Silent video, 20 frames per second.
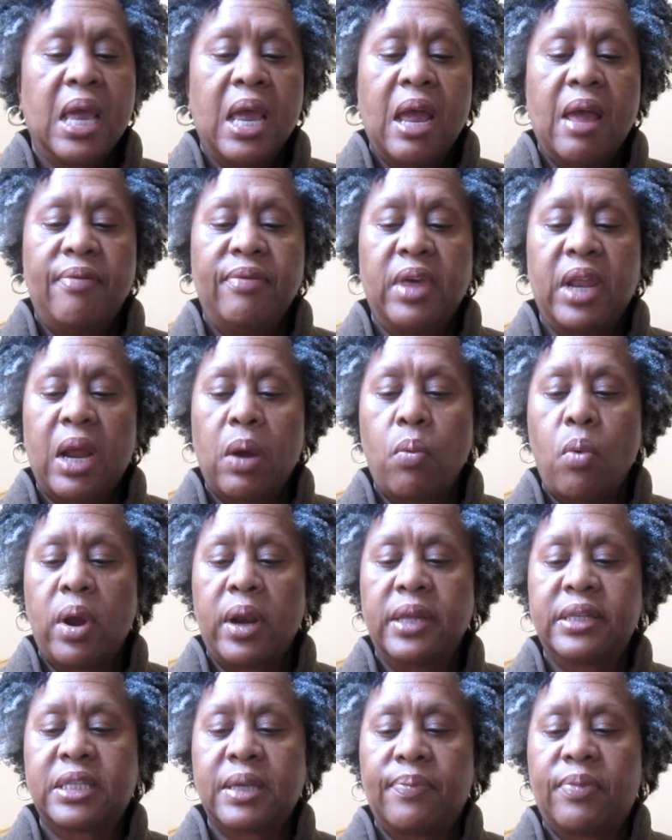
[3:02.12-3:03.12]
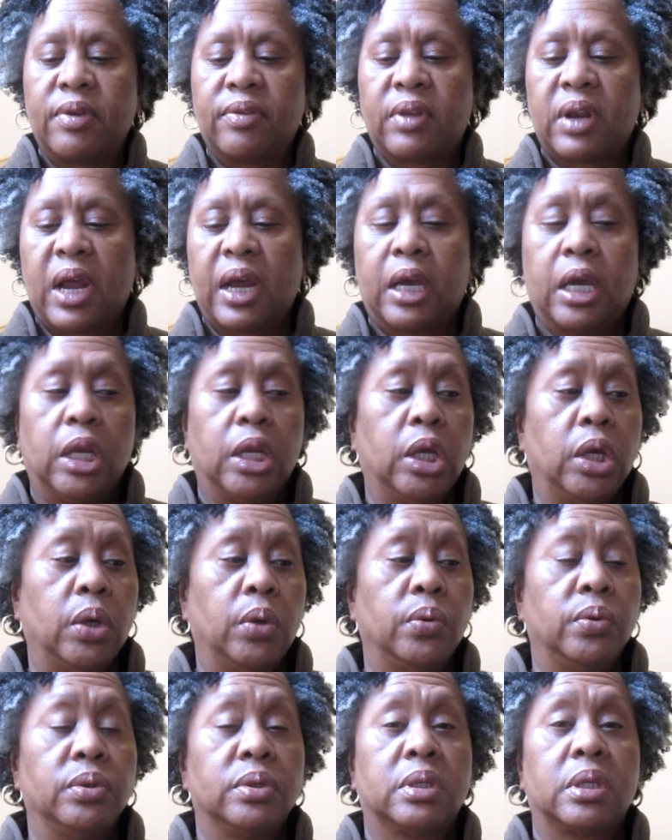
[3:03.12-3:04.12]
And then I wanted something that I could
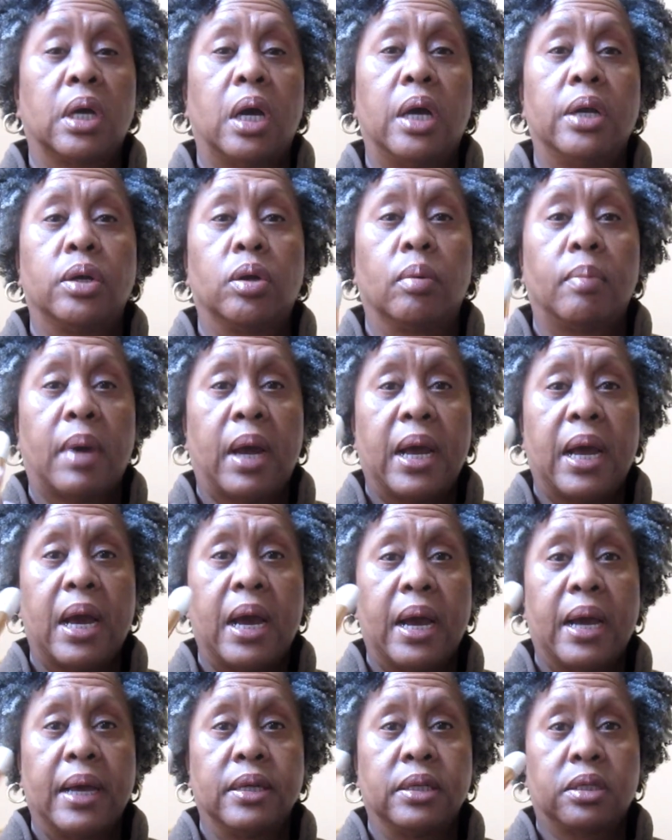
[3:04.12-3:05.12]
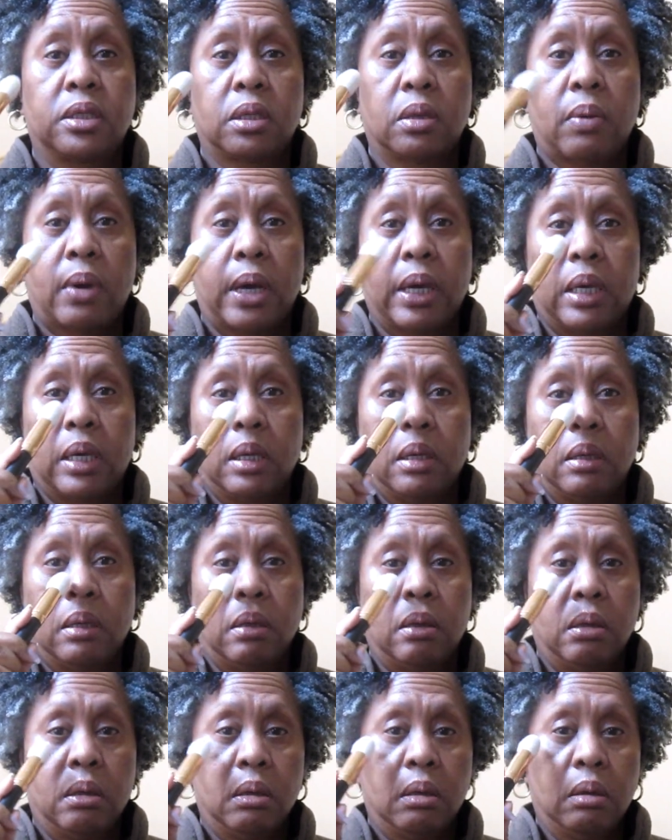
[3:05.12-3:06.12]
use under my eyes, so I could
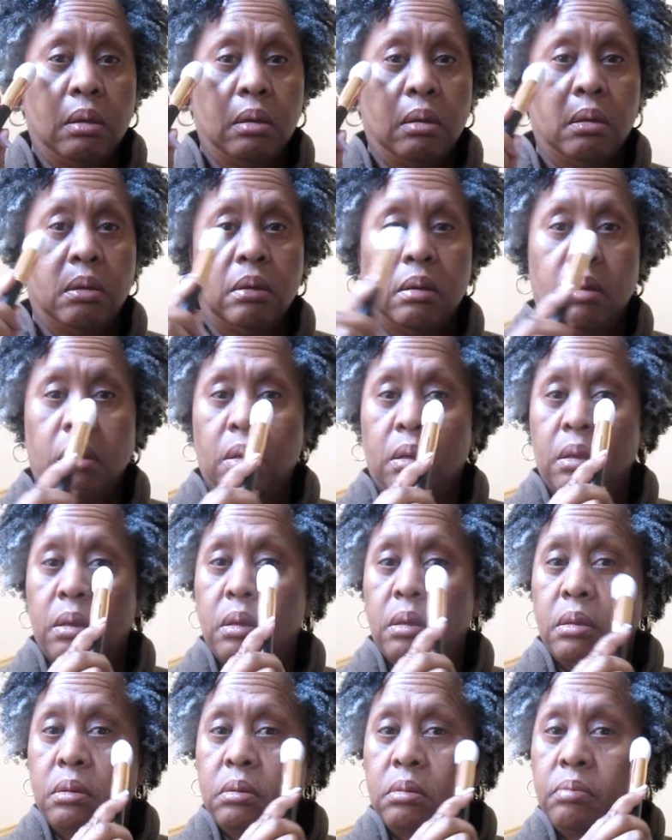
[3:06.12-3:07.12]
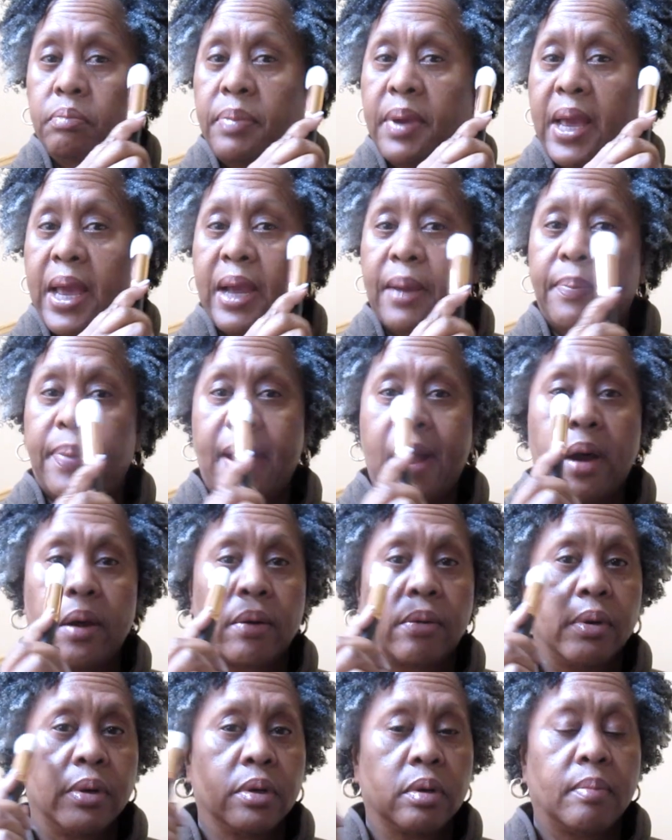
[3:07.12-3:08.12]
pack
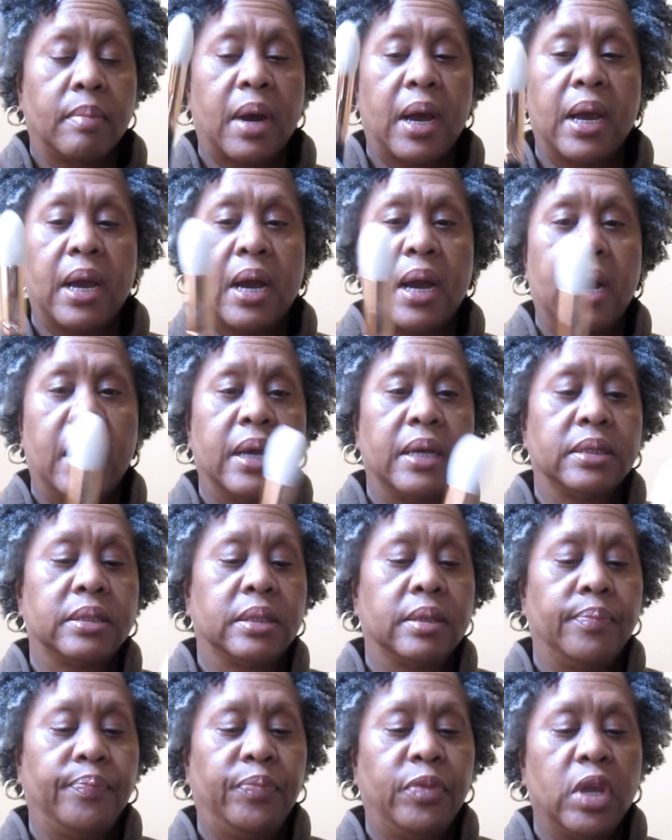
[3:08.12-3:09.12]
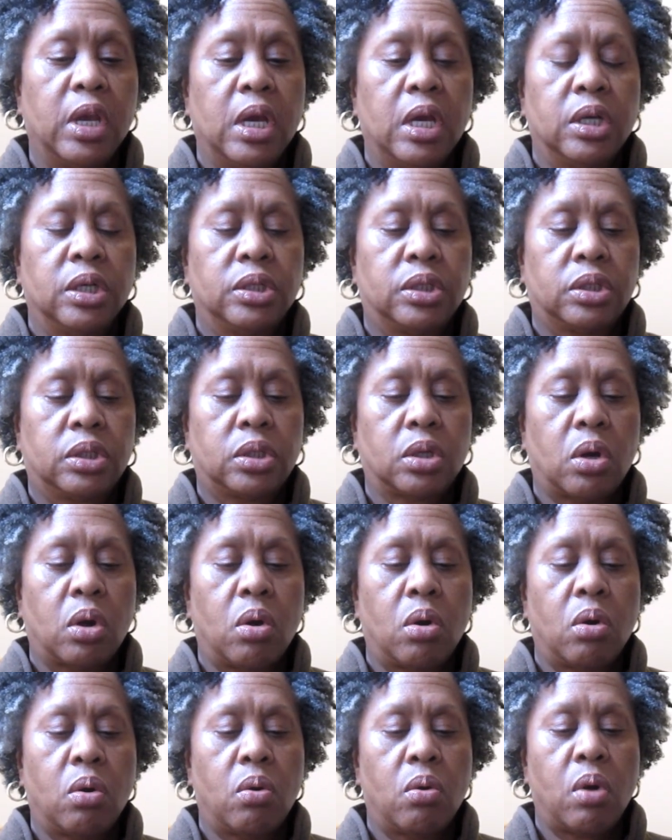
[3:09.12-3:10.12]
powder under my eyes.
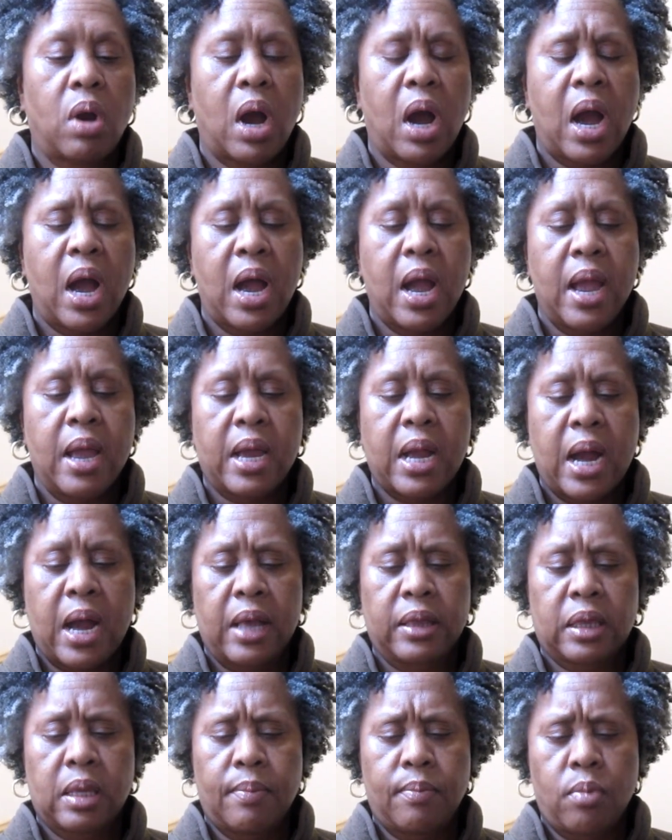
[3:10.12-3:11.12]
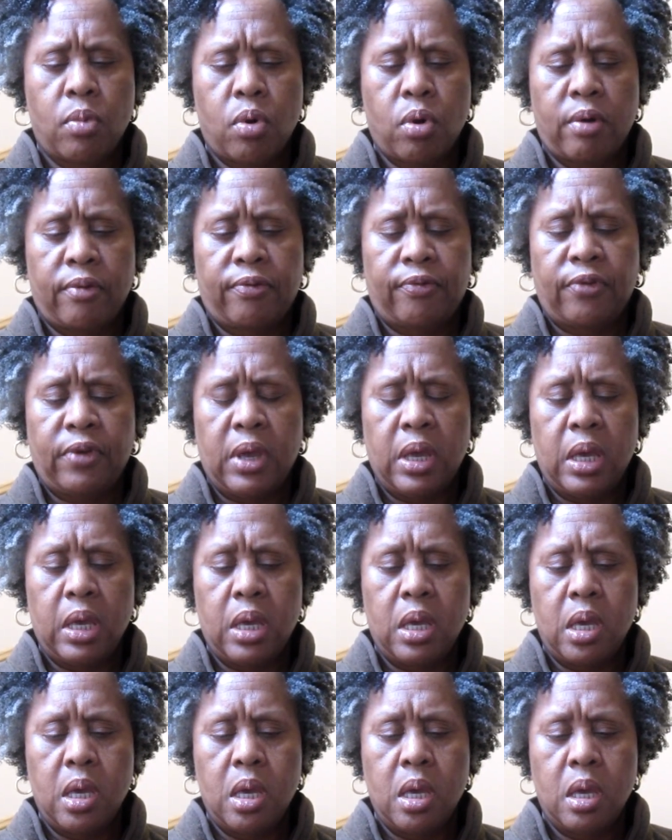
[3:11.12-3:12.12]
So I got the
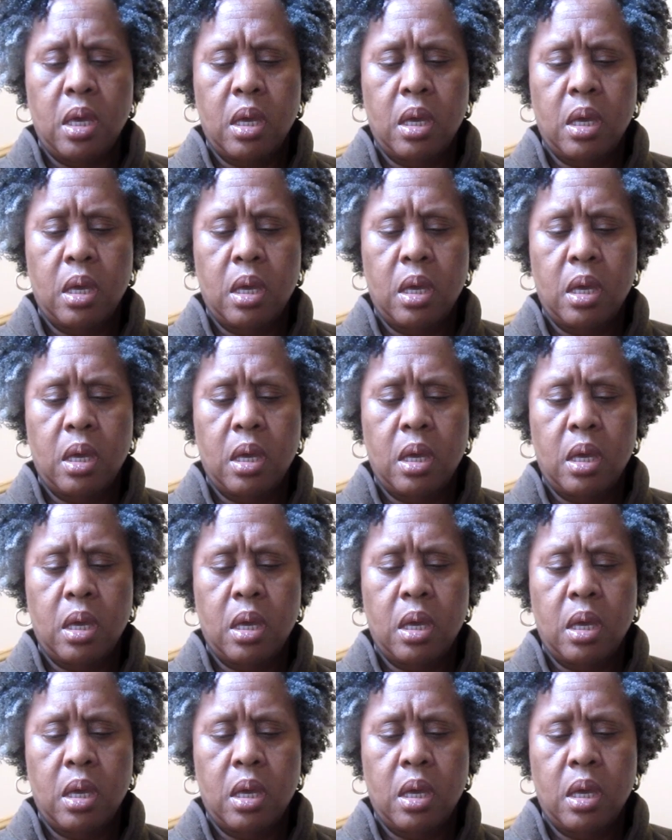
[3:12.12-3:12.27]
Morphe.